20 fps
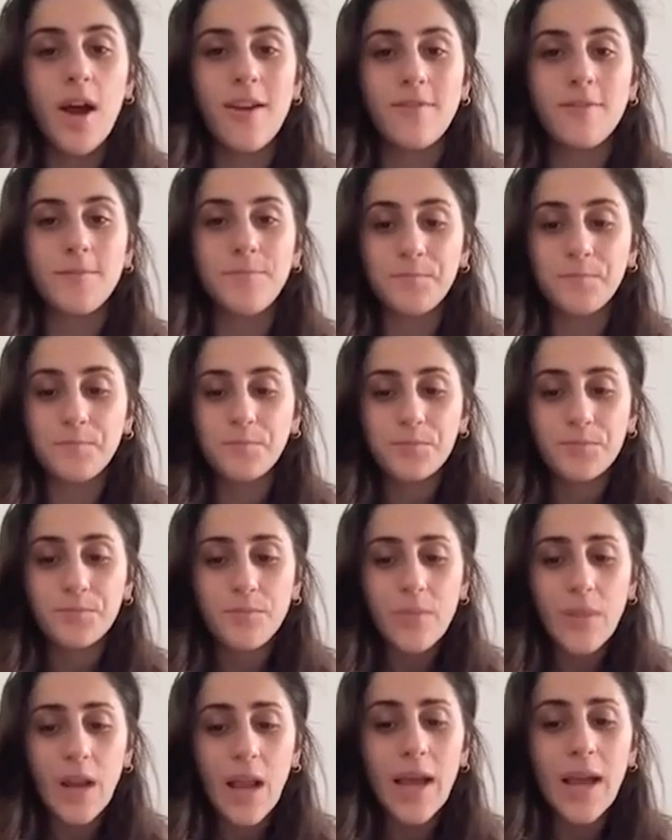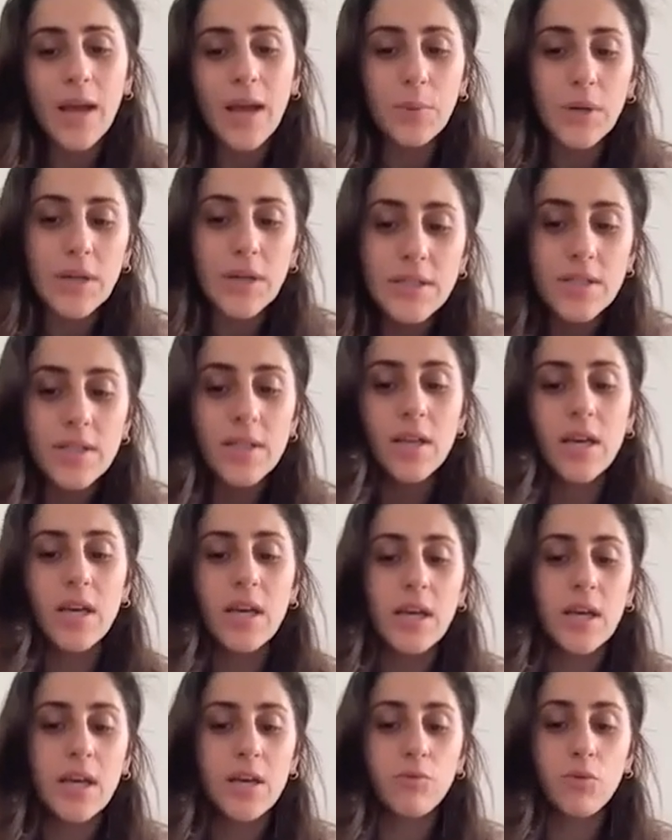life. But
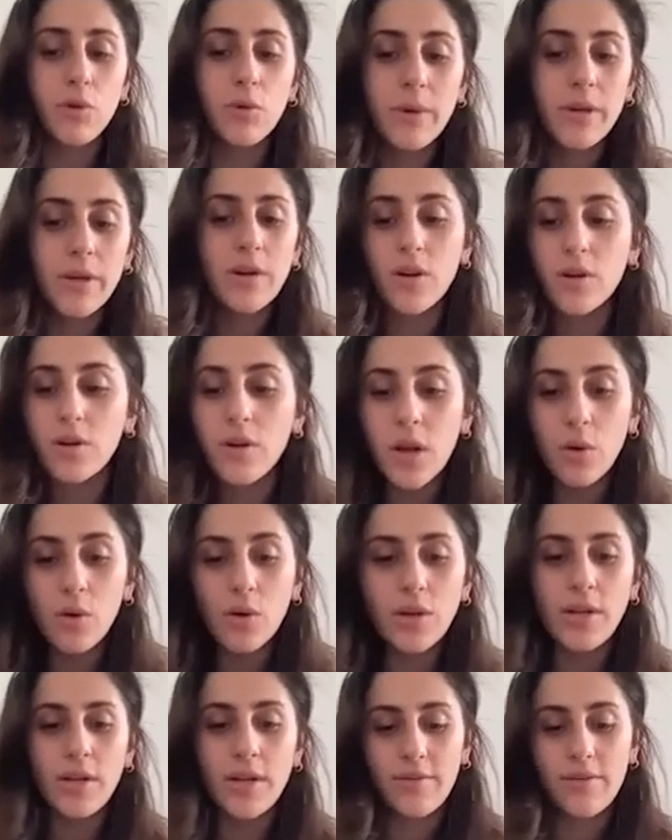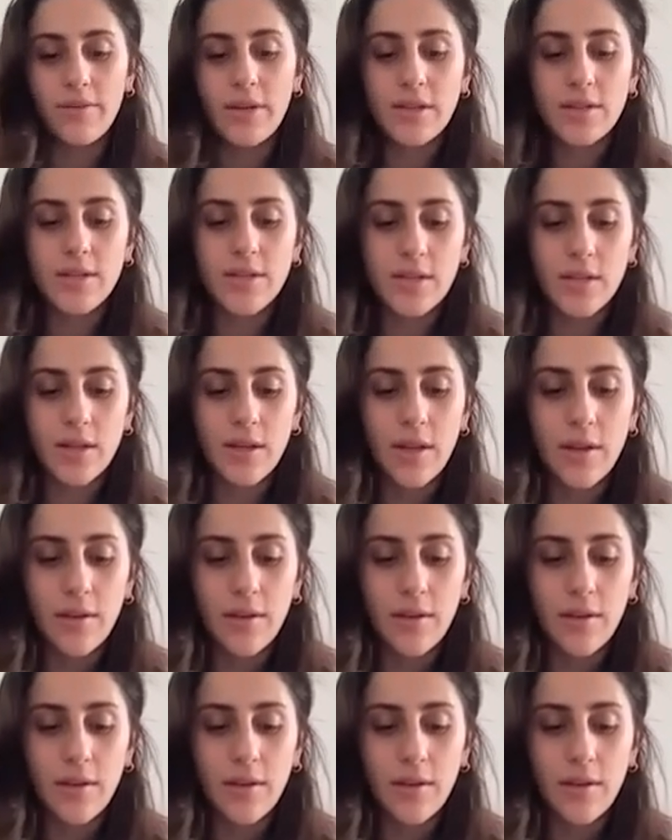women are alone in Afghanistan,